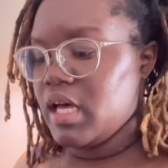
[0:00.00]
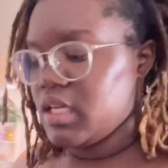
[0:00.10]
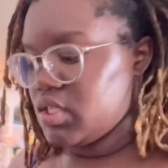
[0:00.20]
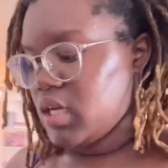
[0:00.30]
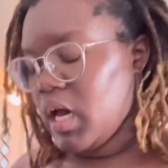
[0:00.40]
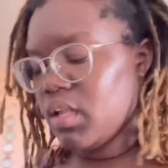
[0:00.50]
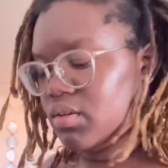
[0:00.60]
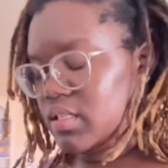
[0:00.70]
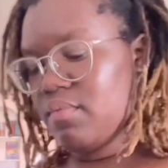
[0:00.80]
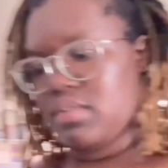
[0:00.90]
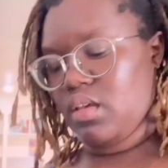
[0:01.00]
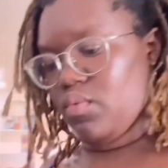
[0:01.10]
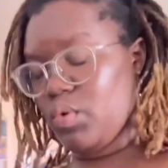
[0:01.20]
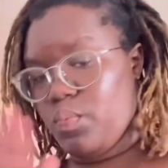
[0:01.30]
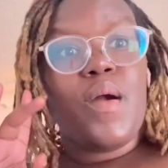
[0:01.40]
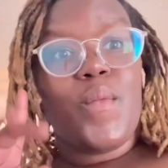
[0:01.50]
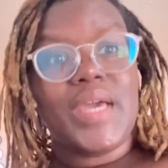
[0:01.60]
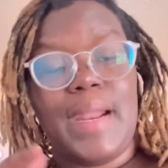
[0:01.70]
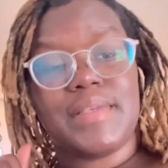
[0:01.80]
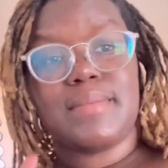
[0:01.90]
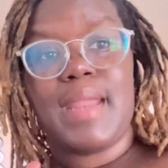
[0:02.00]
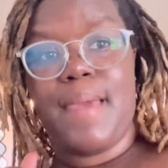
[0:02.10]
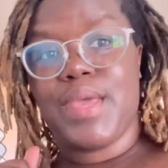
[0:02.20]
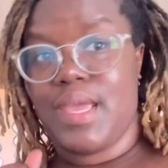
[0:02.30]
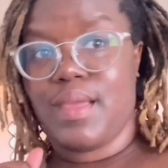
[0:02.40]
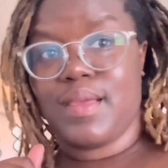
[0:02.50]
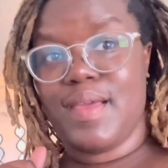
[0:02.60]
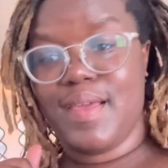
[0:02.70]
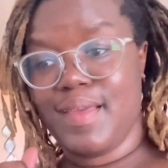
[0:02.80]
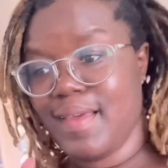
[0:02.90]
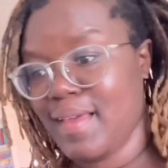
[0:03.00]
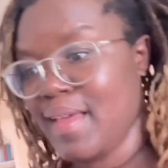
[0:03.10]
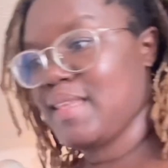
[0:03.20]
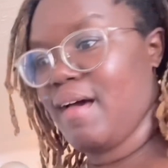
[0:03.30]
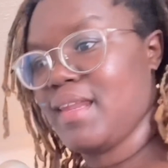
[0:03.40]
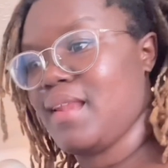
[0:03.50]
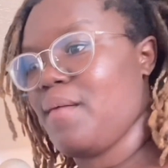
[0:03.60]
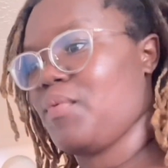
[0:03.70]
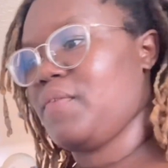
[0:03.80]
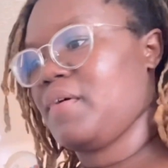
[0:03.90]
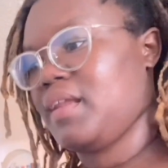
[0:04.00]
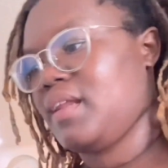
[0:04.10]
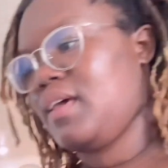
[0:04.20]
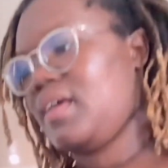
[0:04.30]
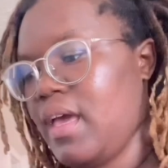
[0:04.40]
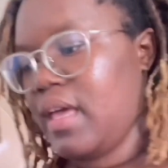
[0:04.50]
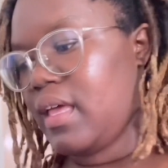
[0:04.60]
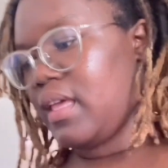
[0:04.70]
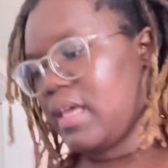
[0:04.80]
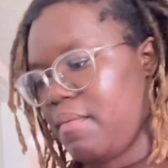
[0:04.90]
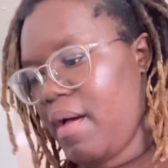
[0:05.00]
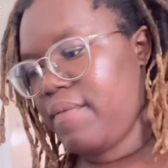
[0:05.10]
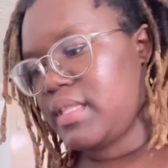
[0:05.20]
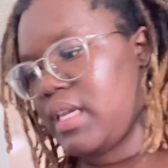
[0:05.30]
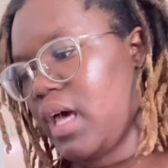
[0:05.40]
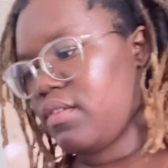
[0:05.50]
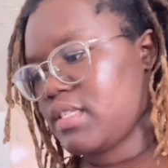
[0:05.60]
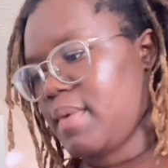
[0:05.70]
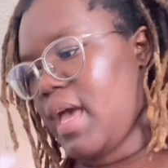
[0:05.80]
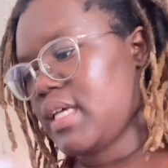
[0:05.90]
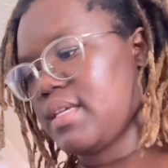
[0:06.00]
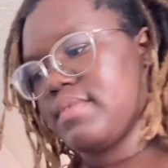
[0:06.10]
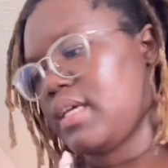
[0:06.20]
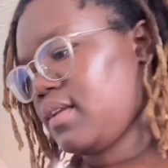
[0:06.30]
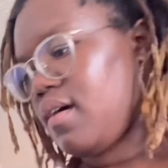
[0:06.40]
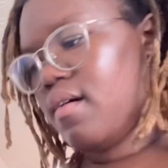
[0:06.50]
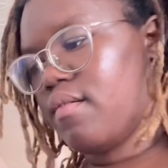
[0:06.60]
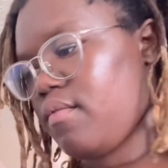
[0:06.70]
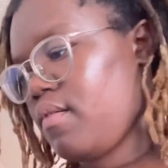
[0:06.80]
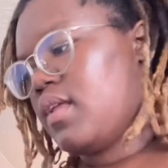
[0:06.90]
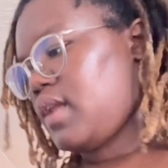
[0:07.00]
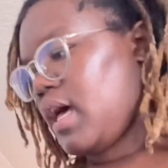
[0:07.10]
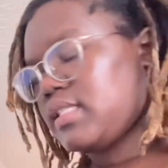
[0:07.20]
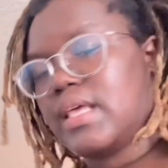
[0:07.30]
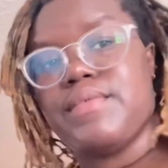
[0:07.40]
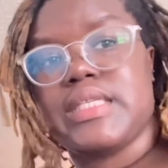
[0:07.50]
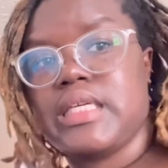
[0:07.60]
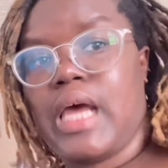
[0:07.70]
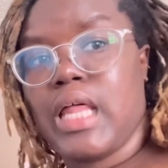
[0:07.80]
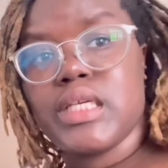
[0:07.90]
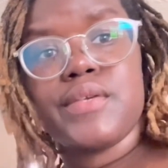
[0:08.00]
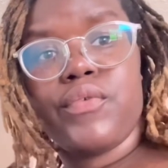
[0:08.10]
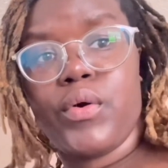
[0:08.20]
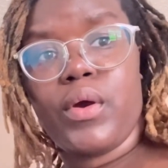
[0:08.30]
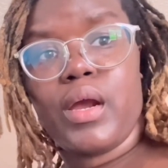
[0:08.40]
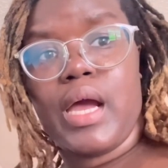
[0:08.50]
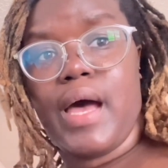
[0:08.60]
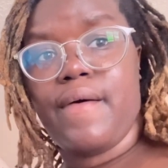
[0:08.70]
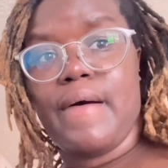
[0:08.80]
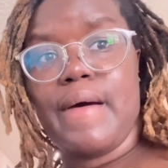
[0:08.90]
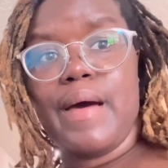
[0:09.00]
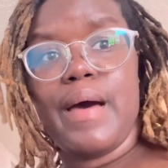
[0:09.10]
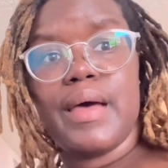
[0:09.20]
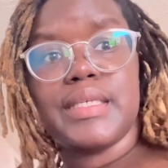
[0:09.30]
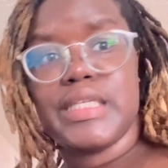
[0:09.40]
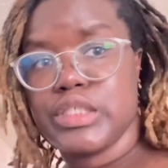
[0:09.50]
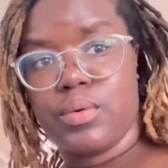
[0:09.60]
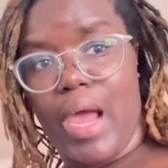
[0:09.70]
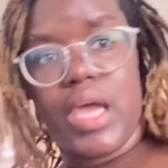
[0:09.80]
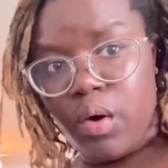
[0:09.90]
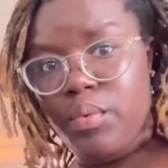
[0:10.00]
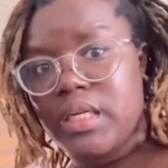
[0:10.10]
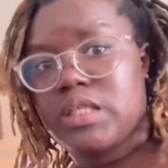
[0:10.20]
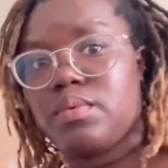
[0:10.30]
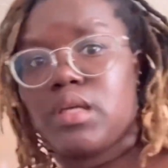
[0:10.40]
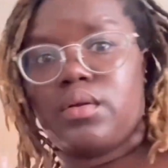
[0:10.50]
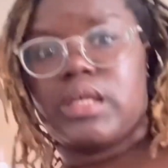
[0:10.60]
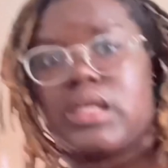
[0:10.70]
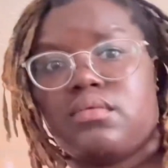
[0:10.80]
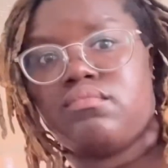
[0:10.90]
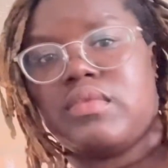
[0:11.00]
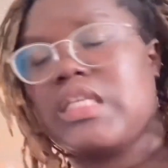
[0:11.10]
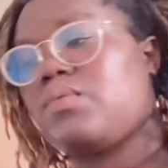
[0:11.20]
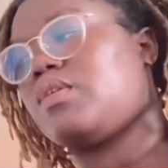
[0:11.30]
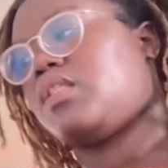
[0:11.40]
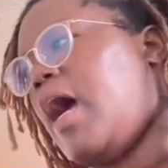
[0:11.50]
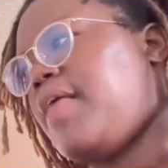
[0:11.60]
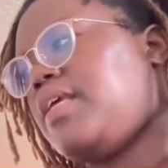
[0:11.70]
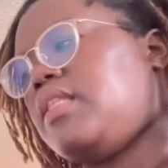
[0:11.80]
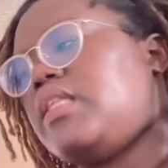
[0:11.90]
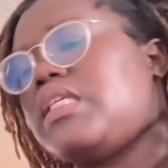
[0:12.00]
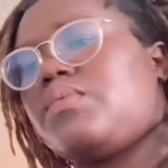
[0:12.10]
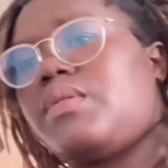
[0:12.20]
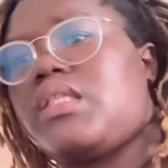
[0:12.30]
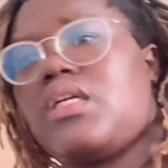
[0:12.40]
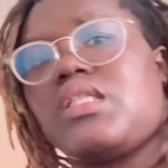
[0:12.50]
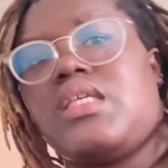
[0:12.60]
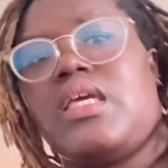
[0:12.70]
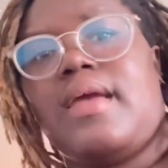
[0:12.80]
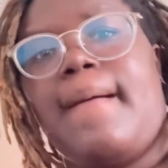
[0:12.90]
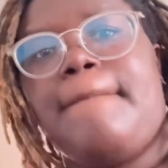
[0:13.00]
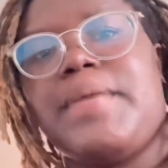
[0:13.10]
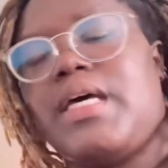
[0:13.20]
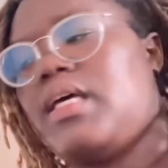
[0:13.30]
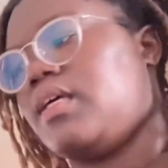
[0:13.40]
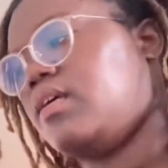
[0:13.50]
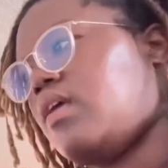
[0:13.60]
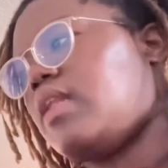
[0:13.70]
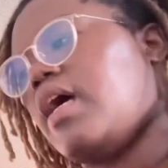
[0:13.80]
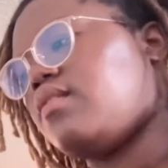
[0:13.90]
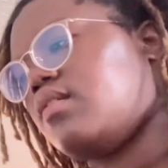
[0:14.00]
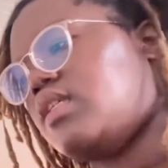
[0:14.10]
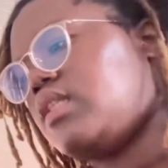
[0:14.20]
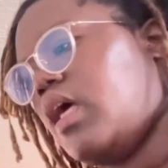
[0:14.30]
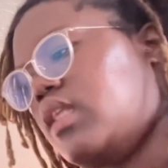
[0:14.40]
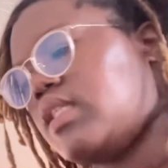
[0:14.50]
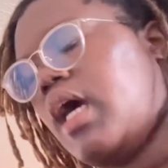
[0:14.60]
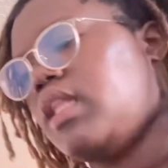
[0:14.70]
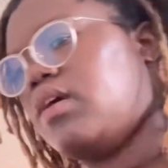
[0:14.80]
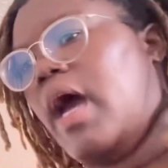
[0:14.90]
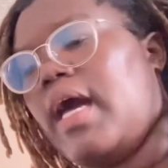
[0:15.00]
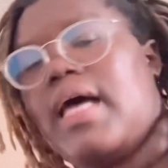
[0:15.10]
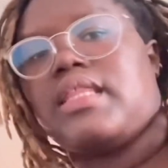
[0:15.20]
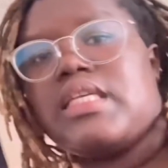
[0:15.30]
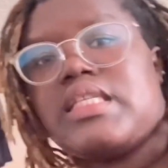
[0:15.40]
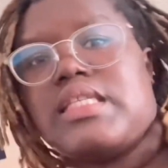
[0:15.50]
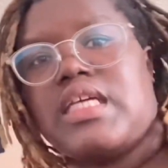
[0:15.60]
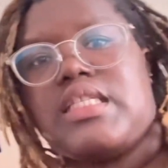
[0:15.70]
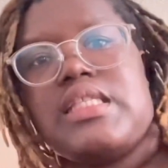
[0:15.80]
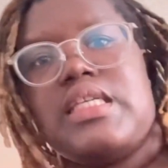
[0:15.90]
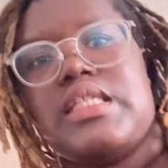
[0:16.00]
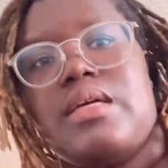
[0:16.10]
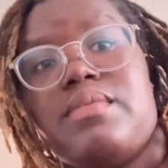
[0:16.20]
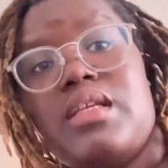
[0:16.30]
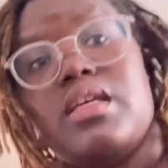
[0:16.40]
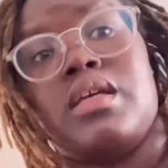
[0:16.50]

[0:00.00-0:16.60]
$100 and I was like, whoop, we gotta put some in that bag. So I ended up refunding it and getting my $50 back because I was like, no, not $17 for a, a dish rack when this was only, this was, I think this was 13 but not $13 either. I got this because I just need something to,